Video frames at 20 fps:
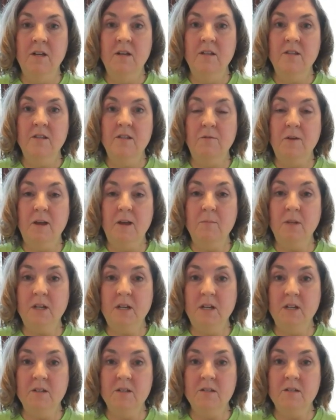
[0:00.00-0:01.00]
the family
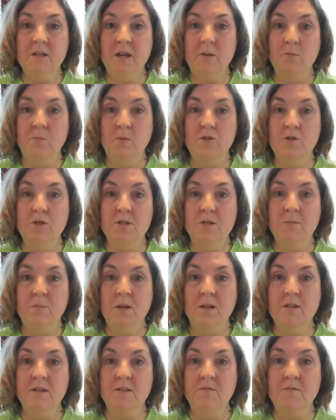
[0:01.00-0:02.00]
can decide which is the
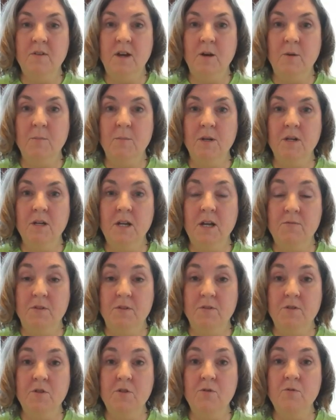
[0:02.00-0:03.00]
best environment, and the
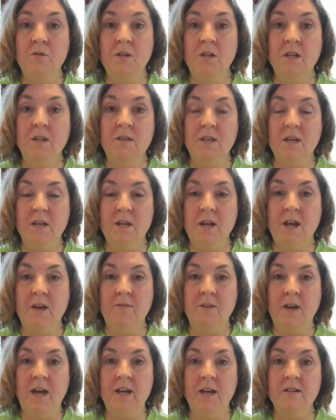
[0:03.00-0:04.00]
student can then have
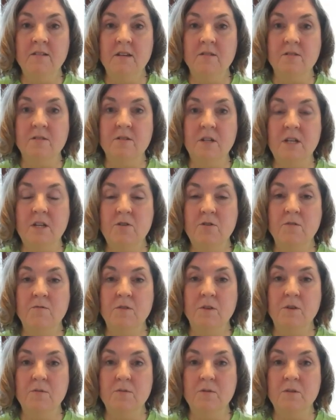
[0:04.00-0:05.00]
access to each of
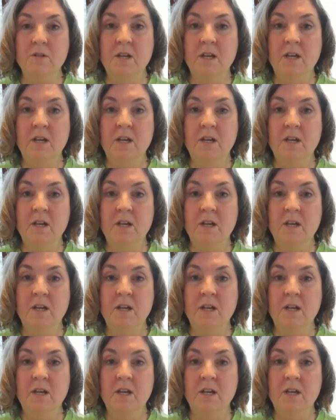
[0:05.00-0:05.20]
those.